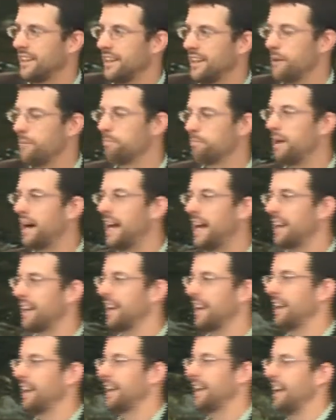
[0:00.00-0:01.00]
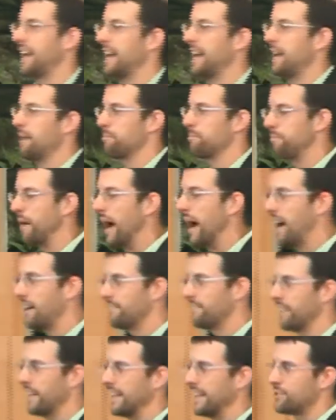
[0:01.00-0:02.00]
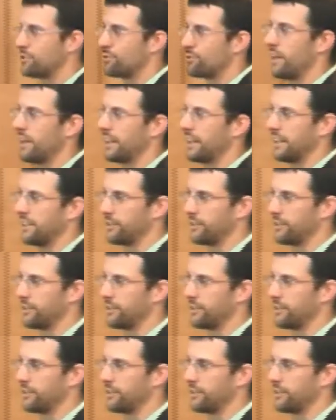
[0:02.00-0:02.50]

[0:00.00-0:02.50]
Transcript: But a poverty stricken